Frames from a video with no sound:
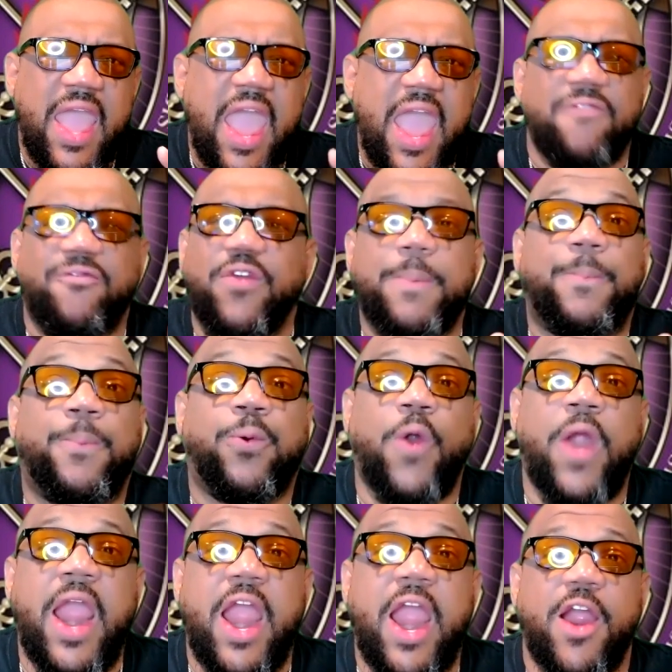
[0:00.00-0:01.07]
every
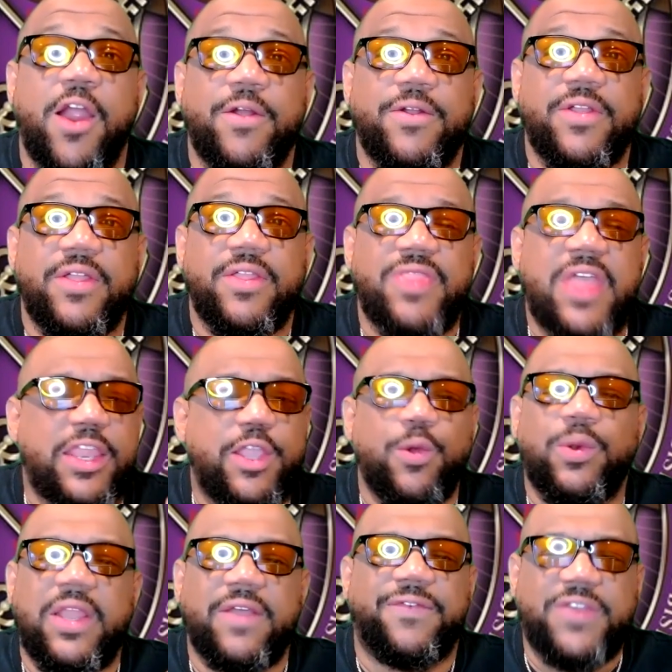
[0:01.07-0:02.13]
prayer that
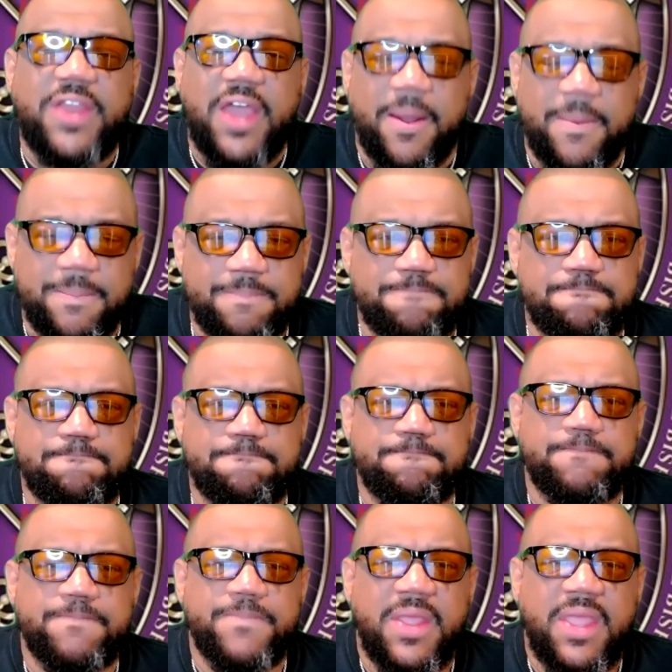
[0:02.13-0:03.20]
you lift up,
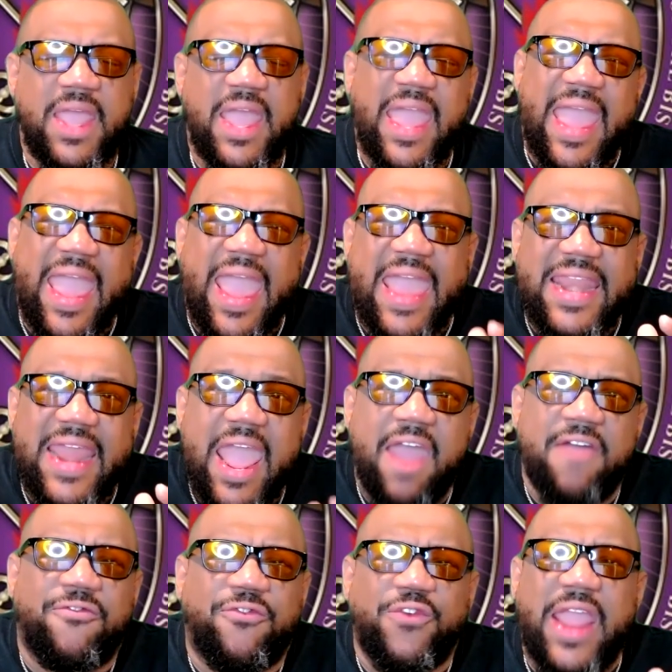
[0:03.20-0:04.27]
and
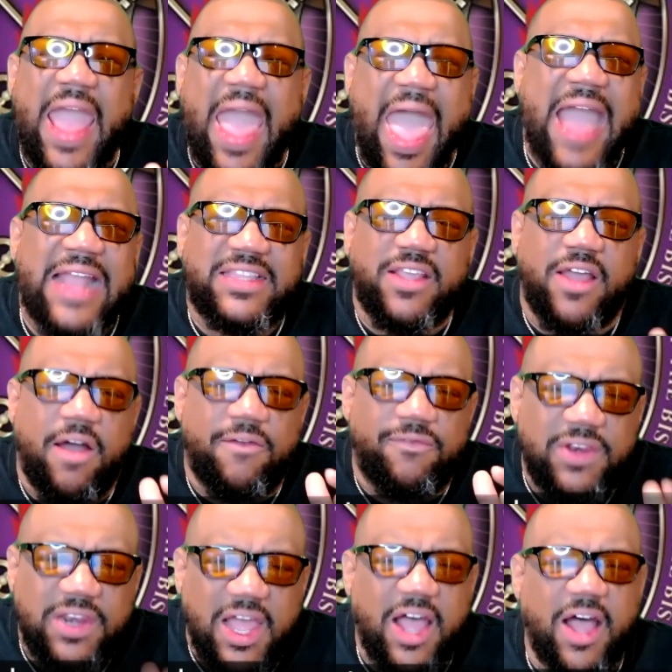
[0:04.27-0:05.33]
every act of
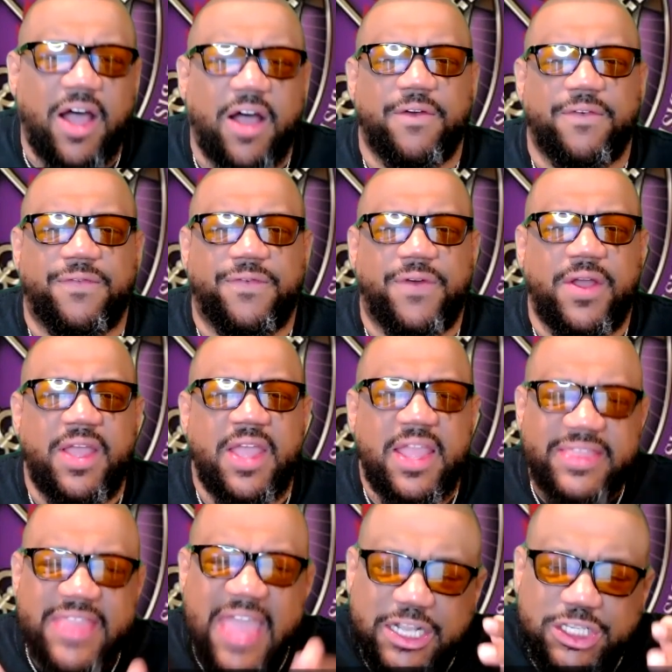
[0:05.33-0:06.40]
love
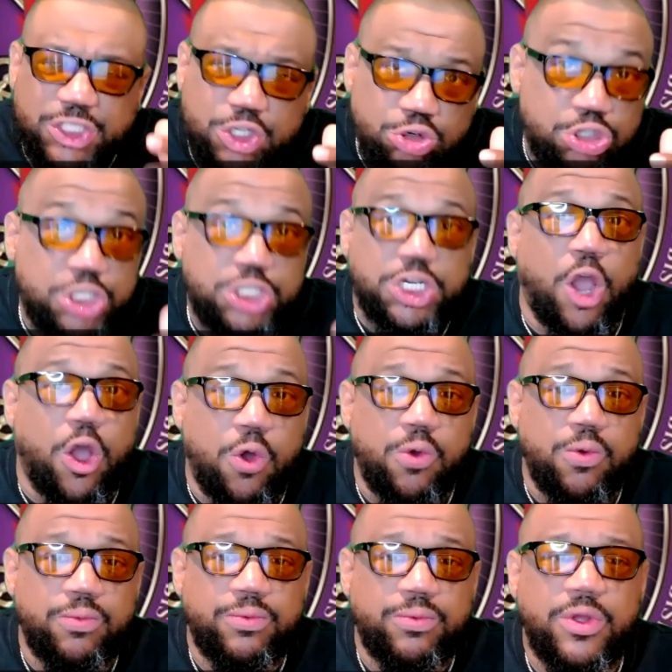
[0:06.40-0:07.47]
that you
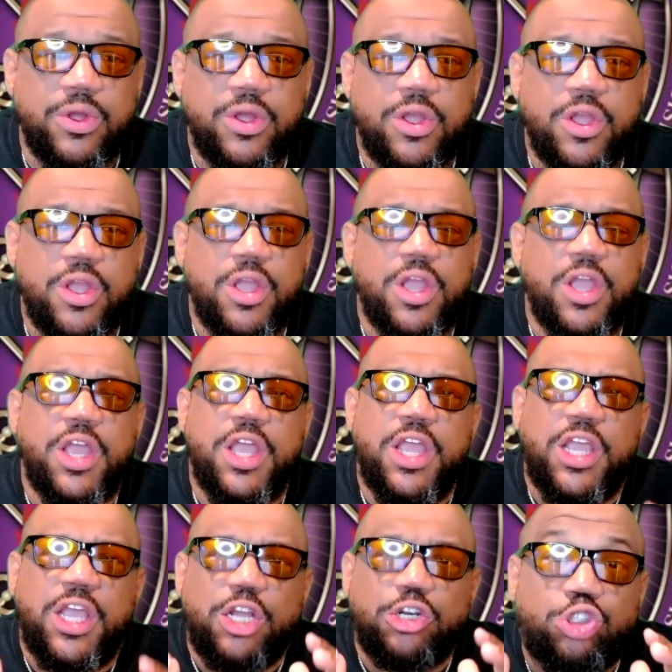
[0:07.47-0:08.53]
show
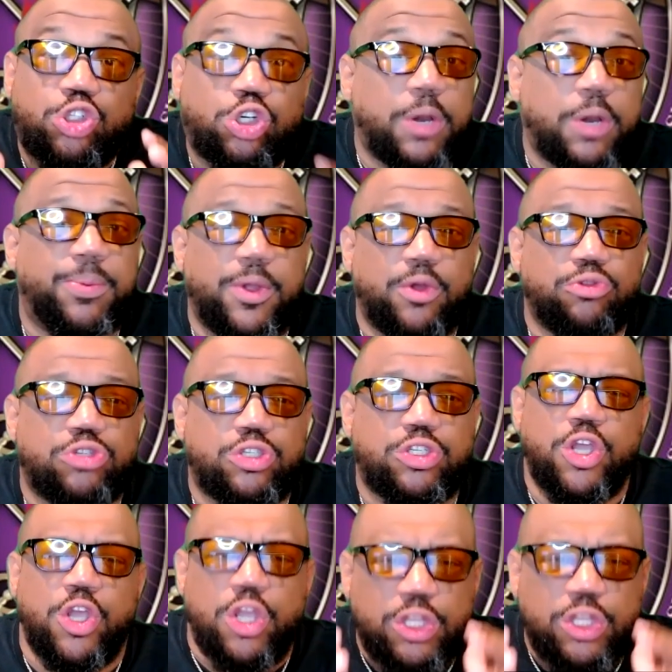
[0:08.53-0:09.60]

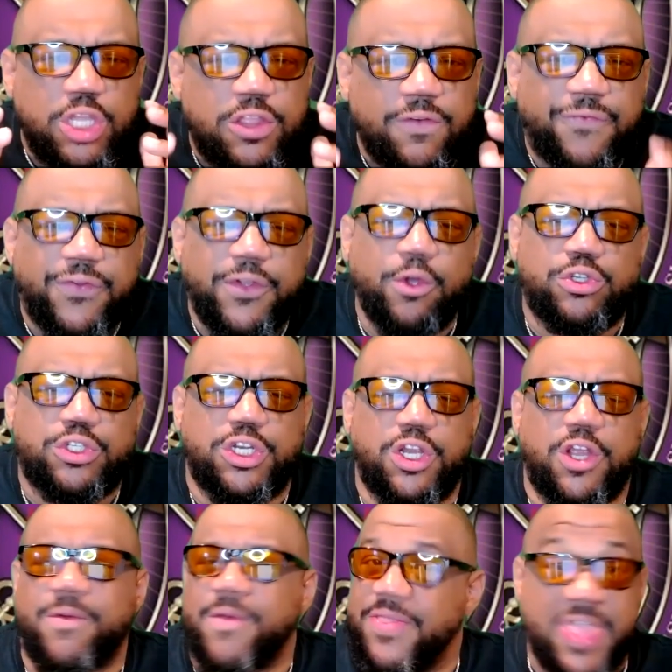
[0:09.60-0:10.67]
contributes to the
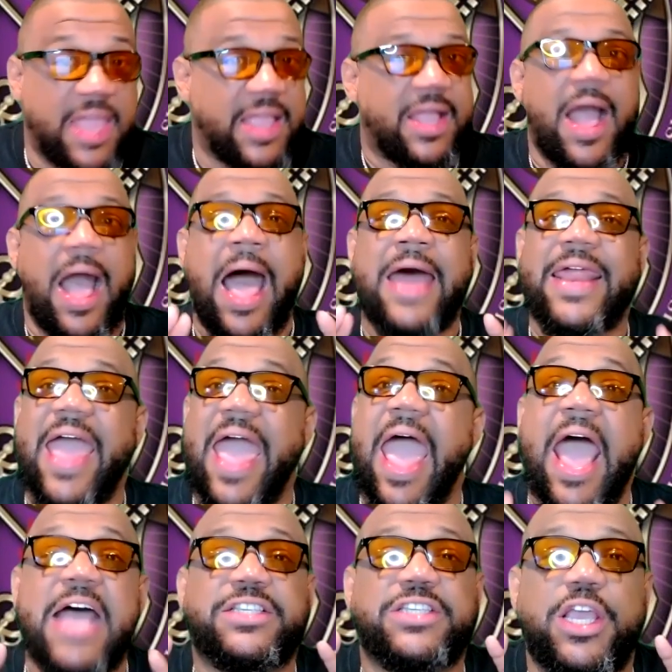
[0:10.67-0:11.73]
future that God
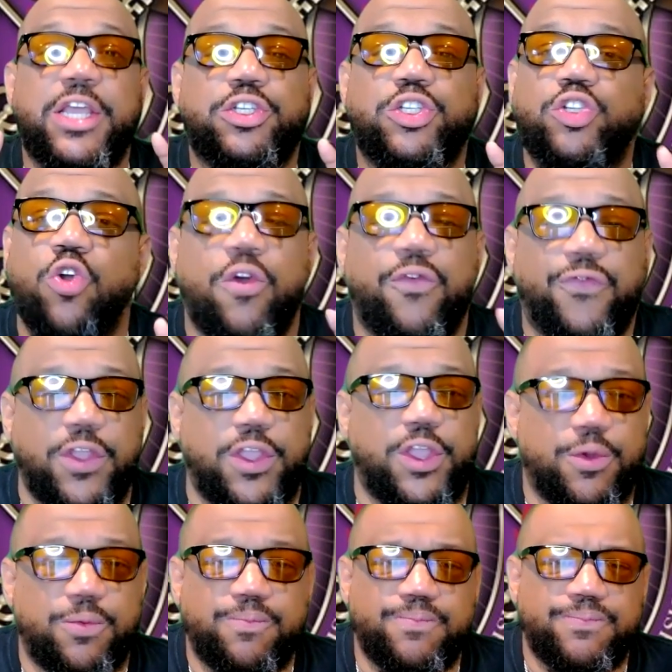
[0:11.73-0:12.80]
has in store for
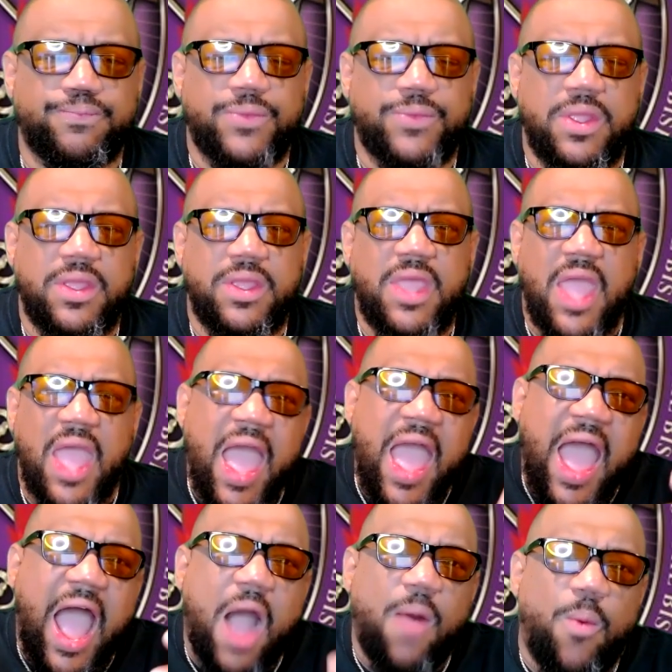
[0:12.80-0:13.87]
you.
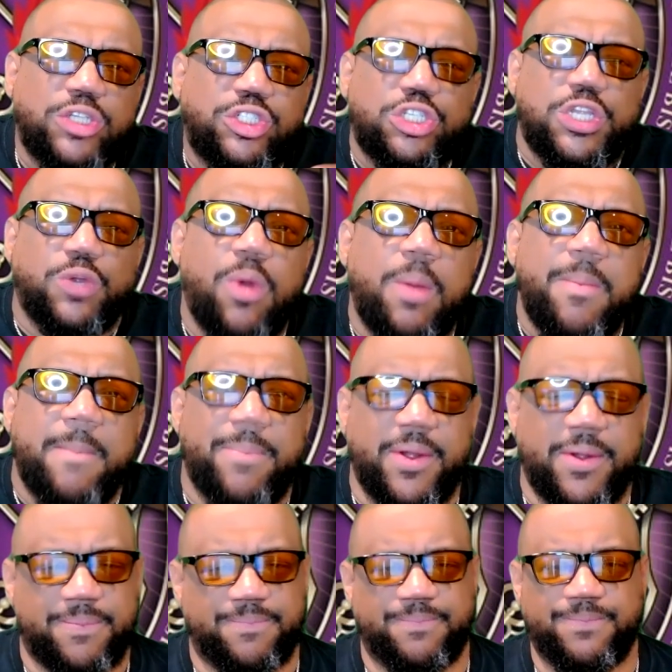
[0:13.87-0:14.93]
I want you to
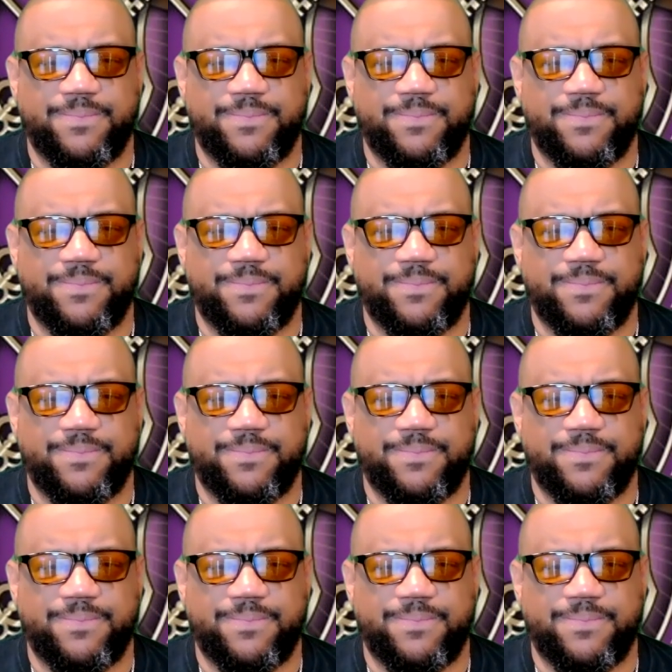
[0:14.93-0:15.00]
remember